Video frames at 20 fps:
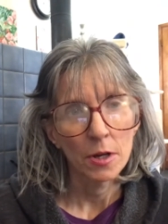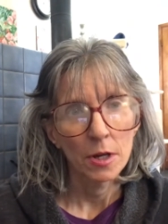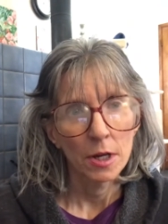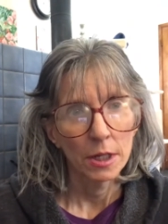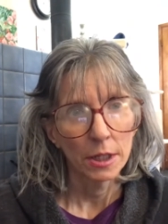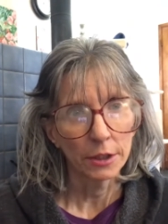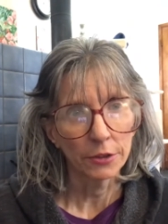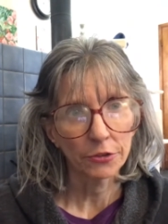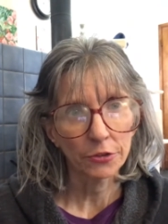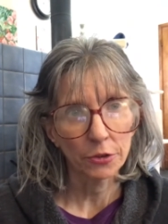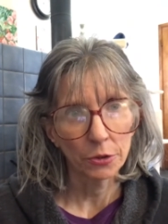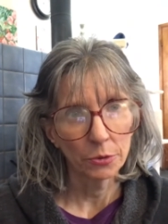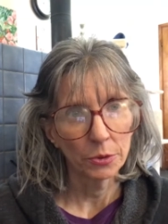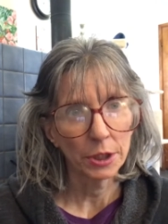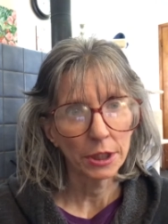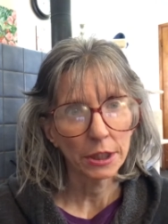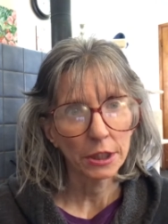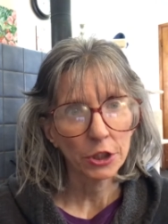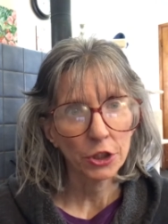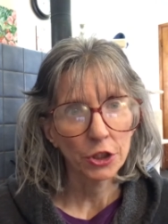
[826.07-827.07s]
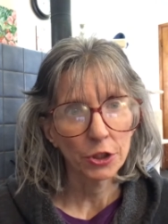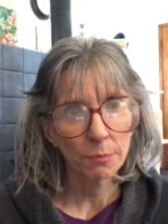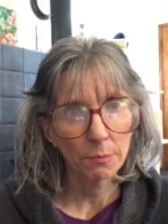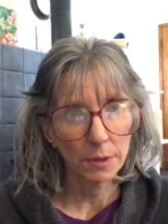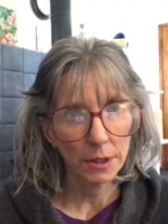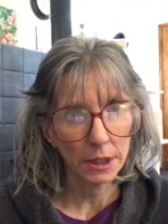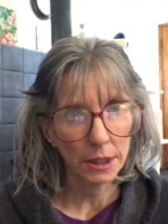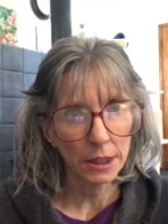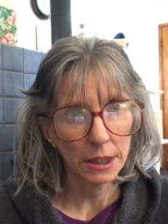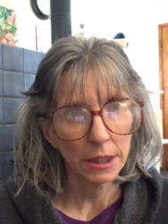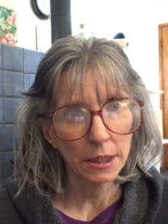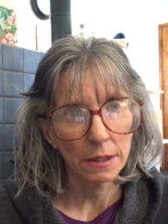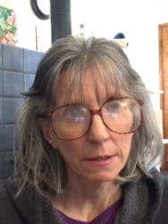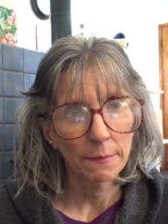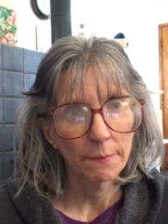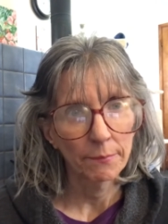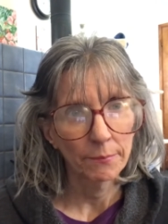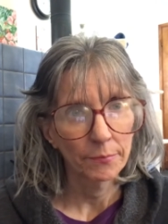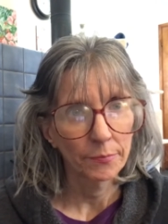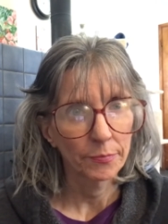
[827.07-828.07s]
is going to be
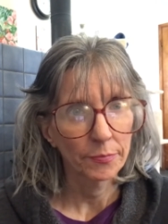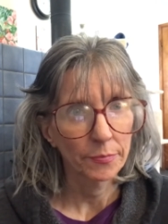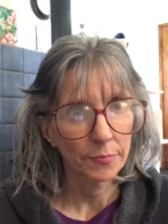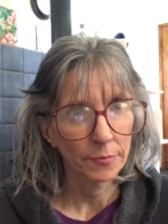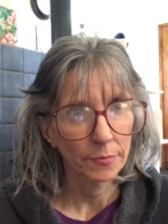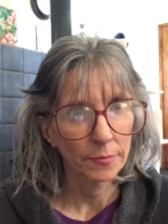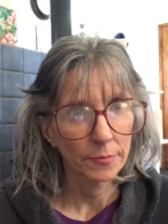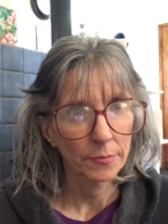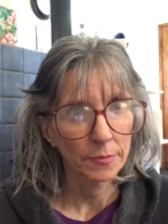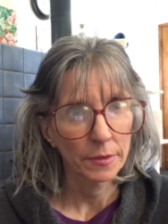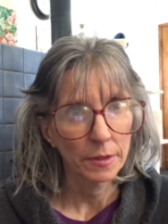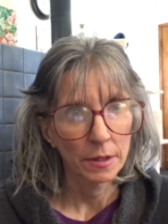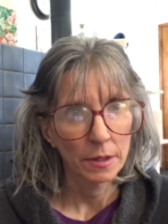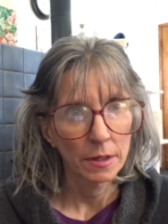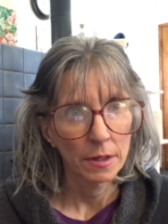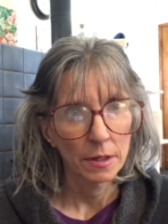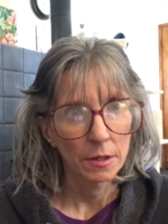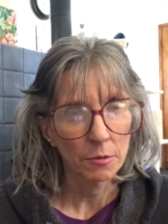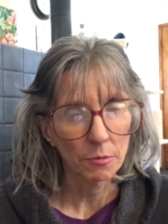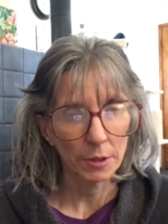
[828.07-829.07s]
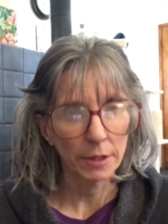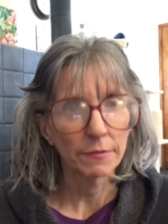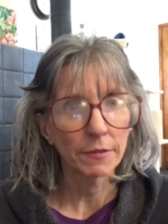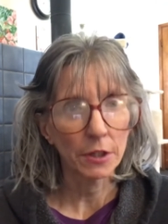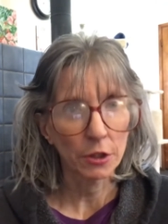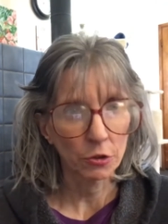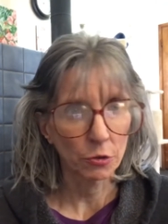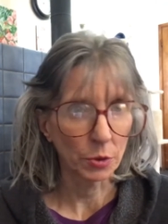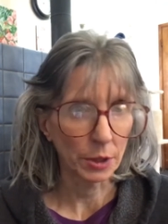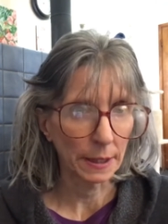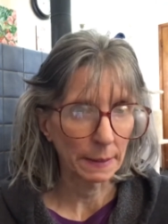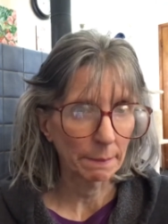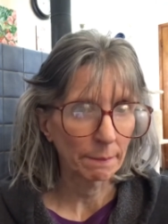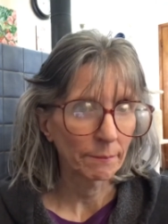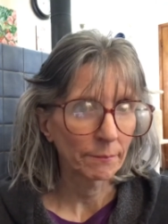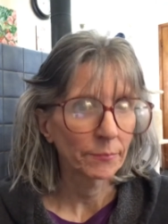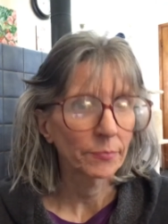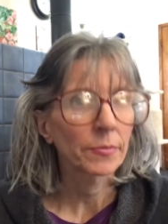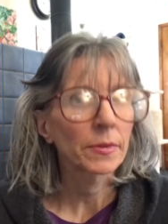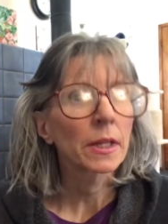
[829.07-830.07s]
Raven Queen.
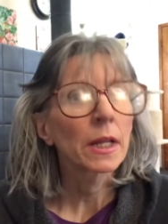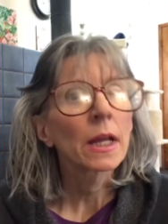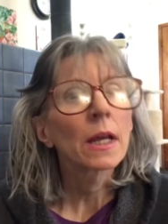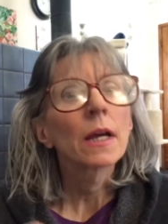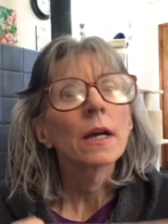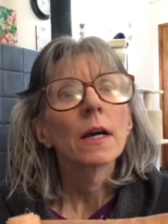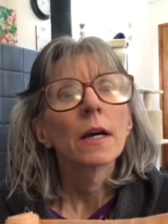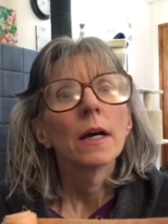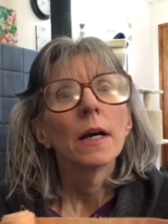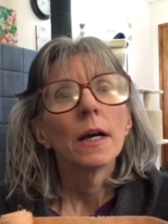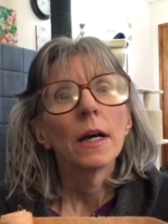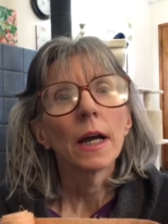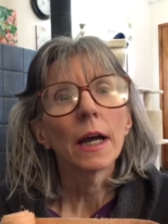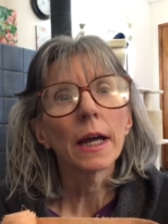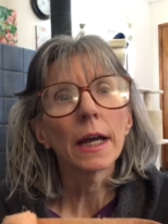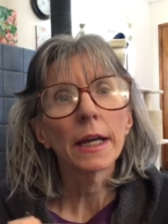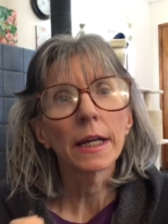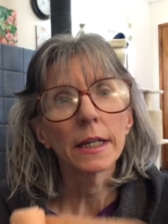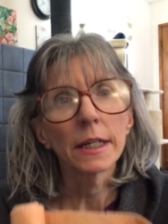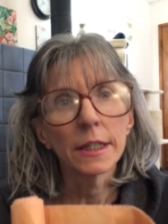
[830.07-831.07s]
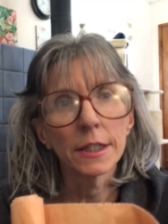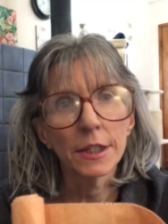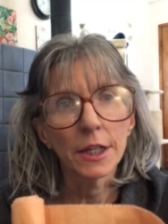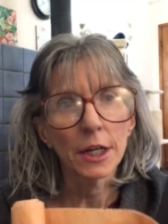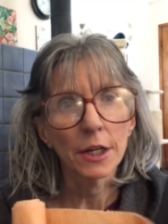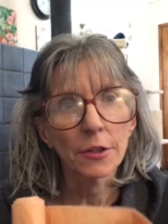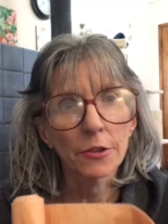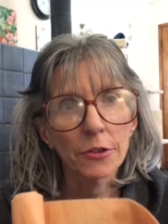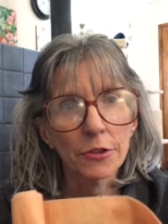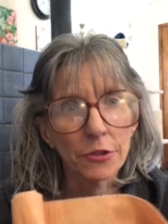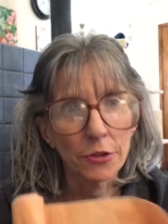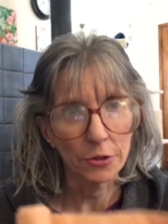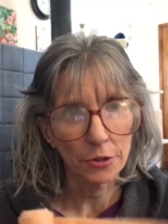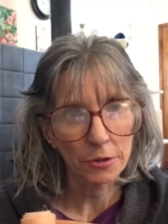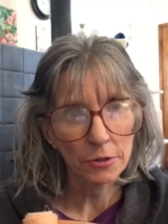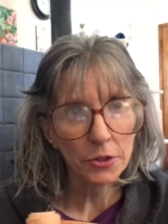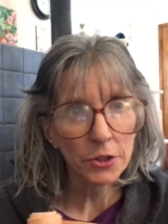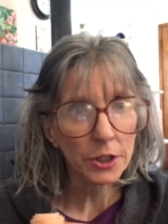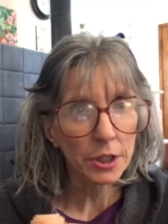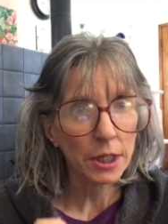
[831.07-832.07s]
And
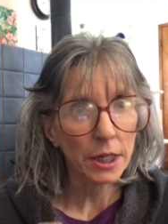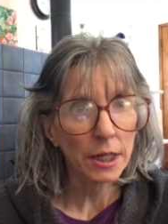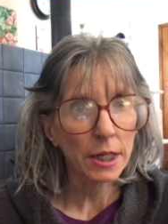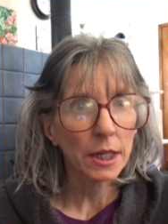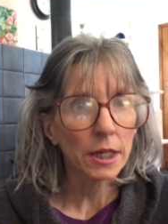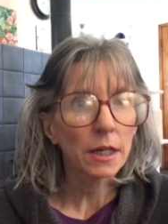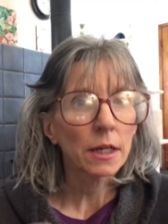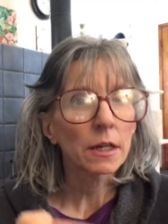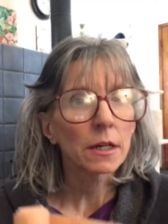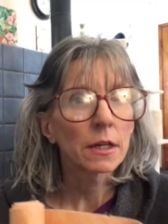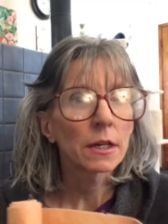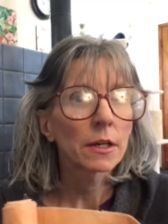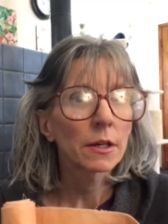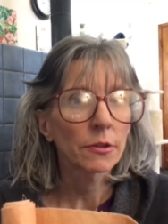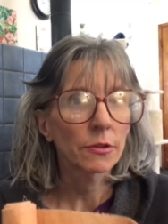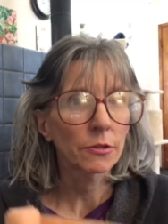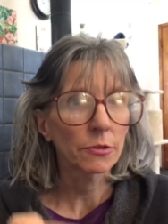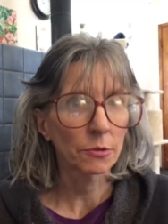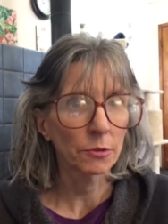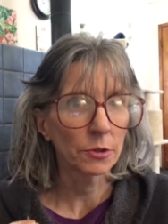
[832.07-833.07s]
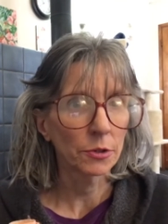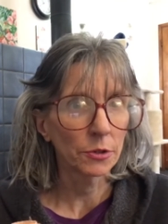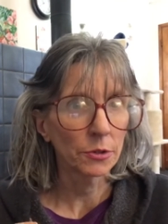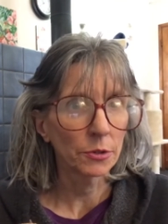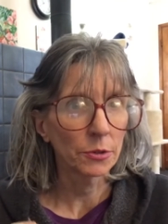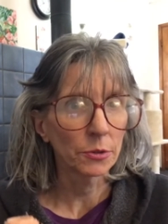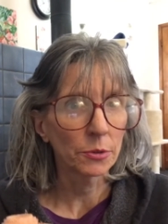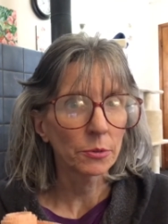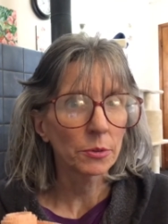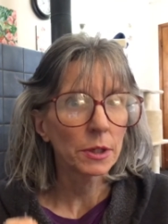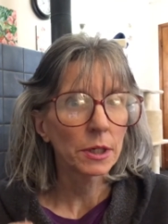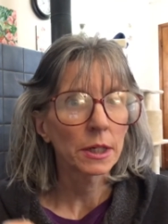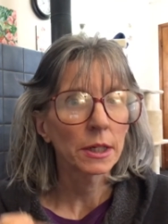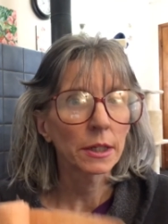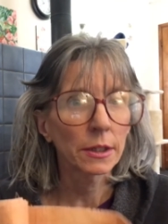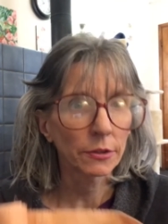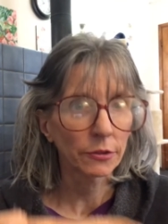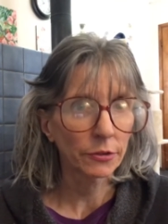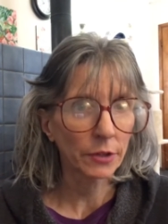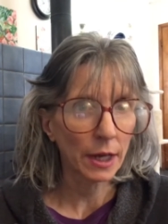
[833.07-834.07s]
Thursday through
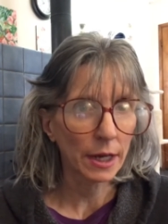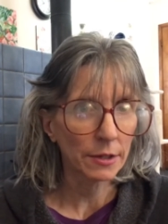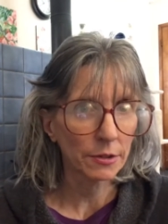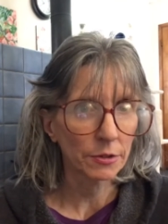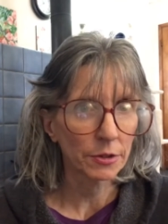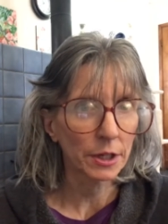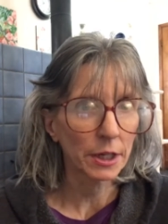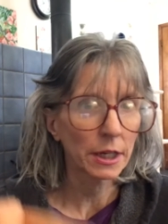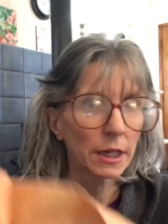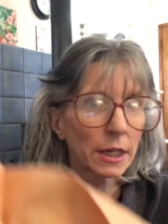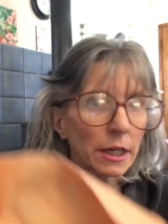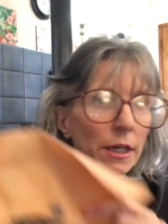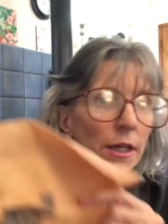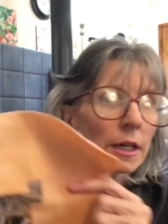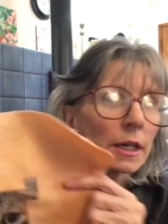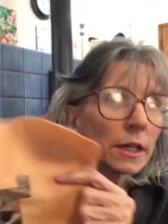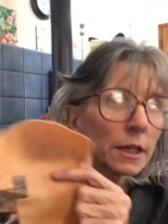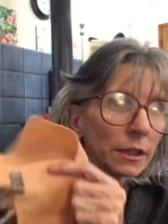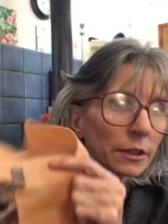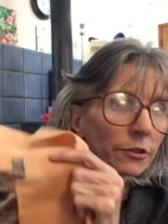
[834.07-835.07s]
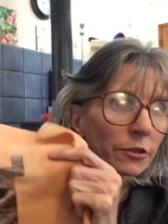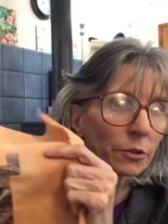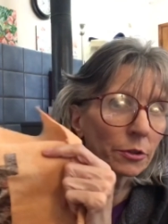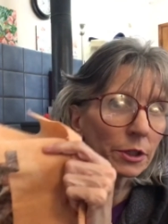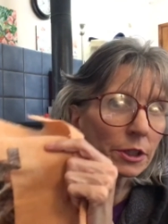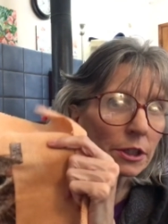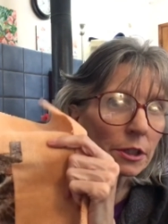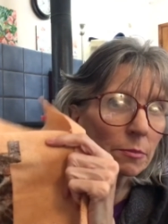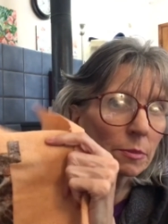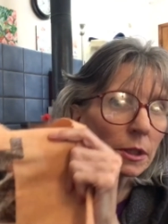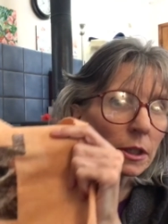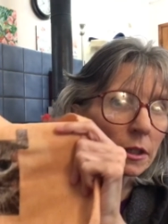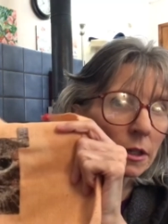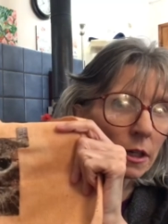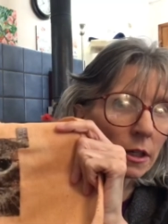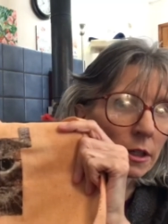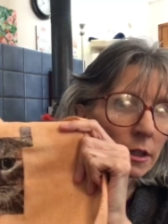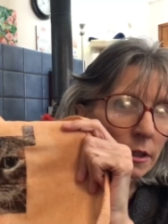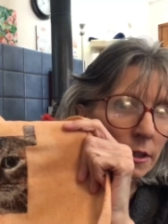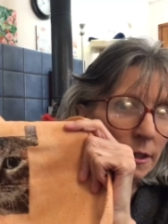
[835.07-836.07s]
Saturday is going to be
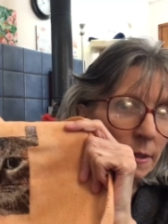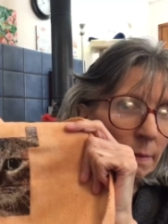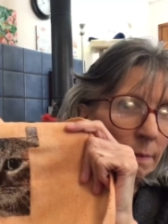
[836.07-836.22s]
Nala.